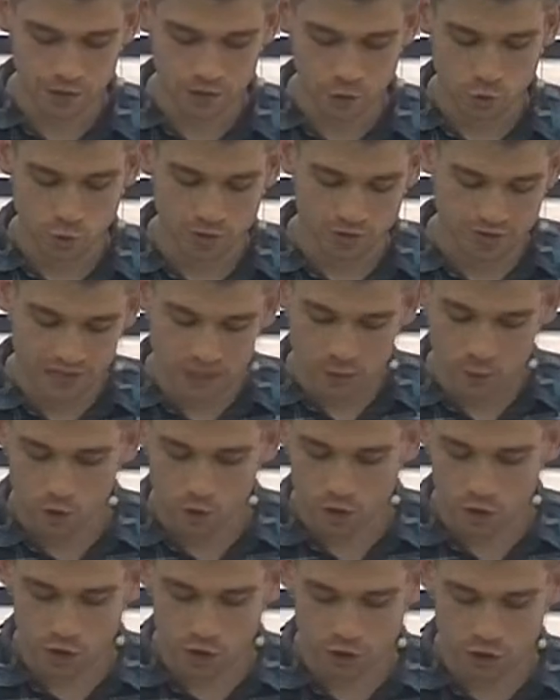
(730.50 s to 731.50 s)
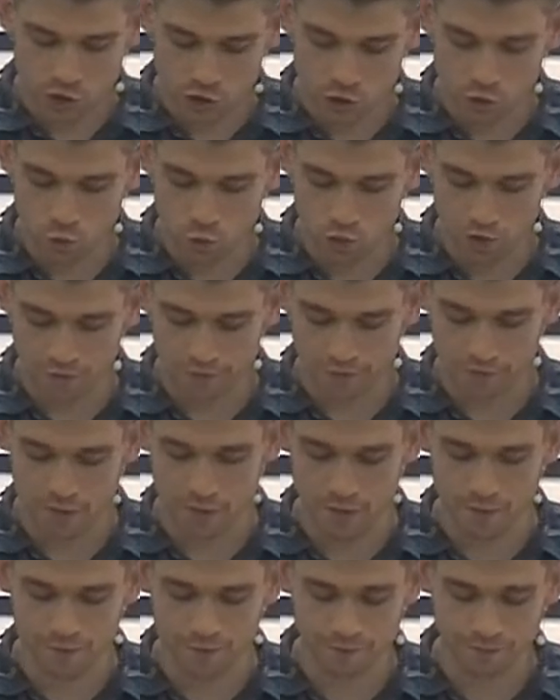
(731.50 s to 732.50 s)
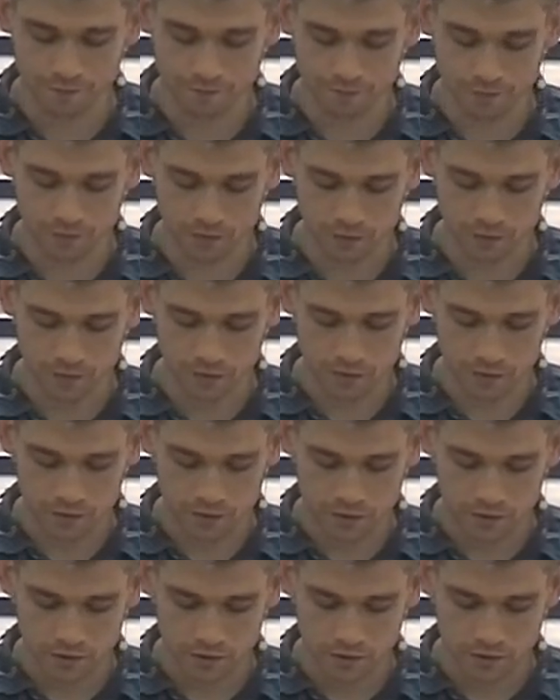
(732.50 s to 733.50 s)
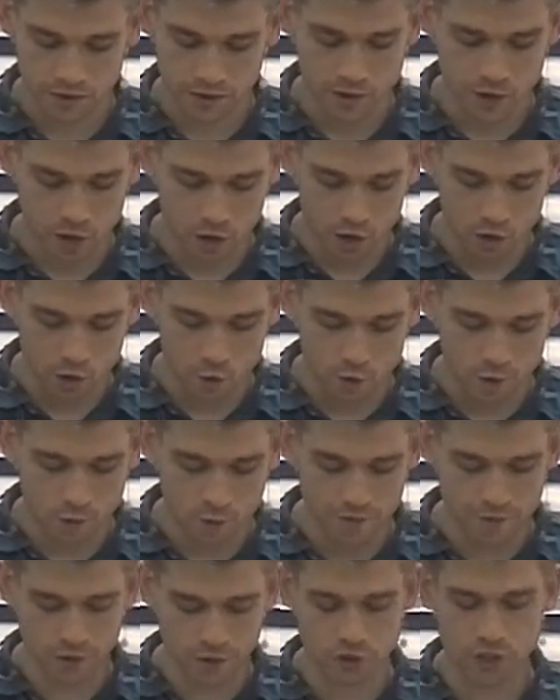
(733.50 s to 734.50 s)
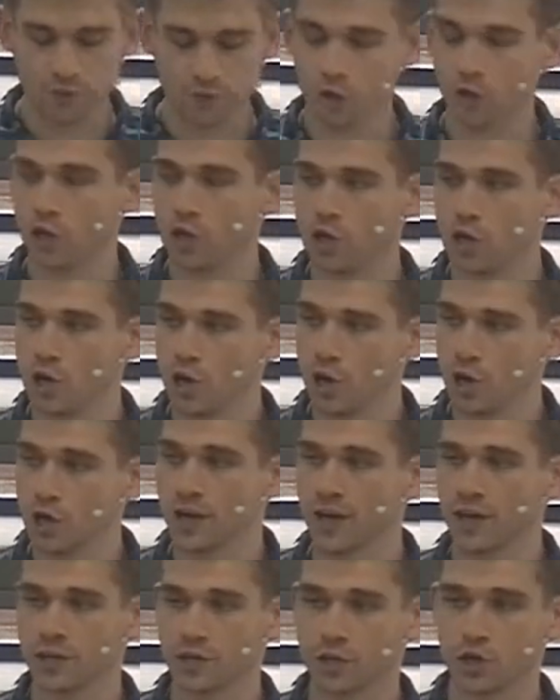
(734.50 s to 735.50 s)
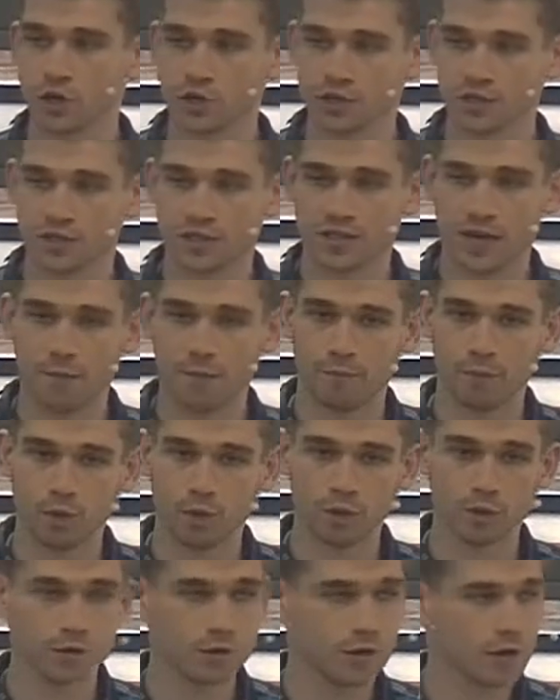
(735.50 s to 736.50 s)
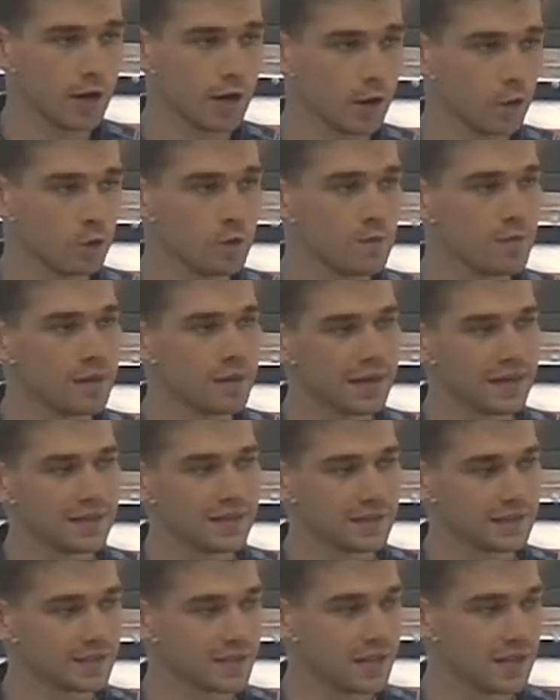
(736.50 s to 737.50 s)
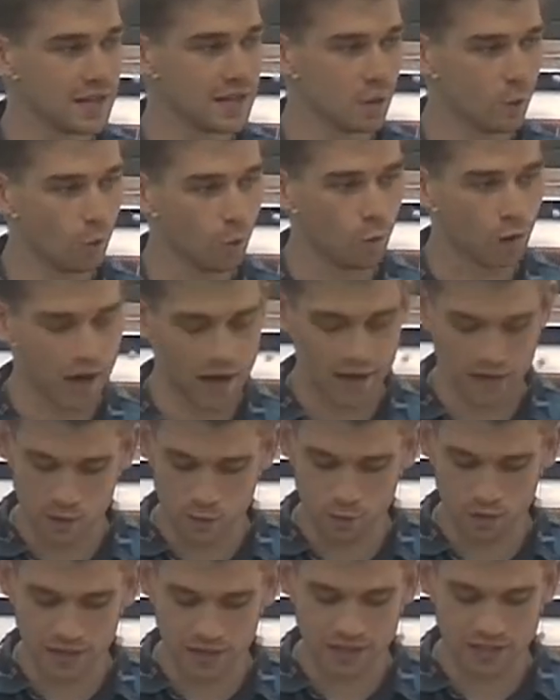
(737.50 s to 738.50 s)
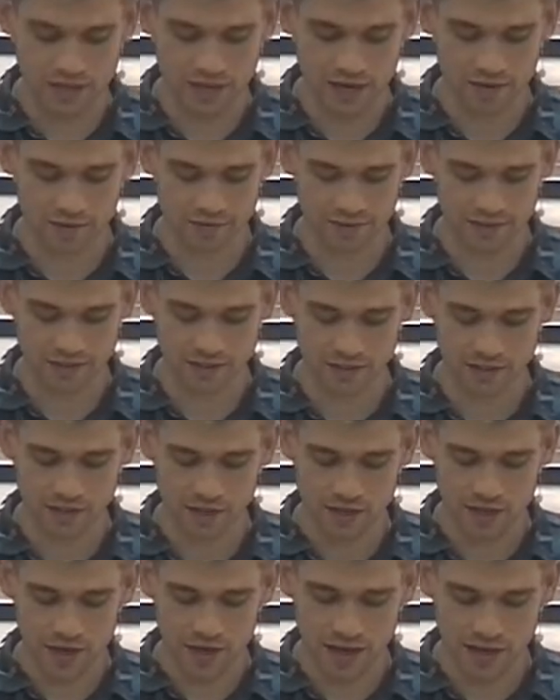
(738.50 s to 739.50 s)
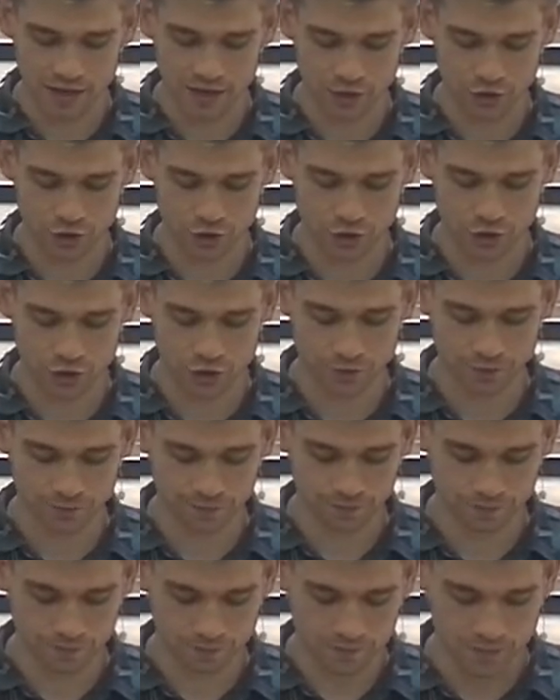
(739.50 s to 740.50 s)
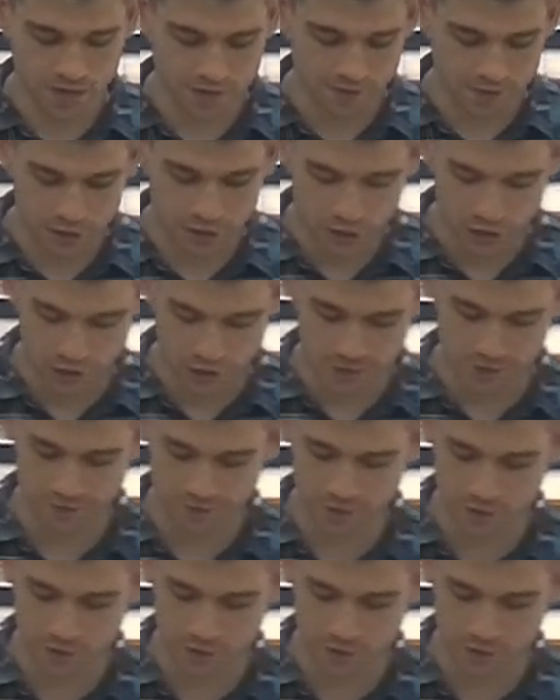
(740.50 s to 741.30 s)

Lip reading: So we have seen what God doesn't want from them. And now, when we first of all look at God's example, we begin to see why we need to have this attitude. Have a look at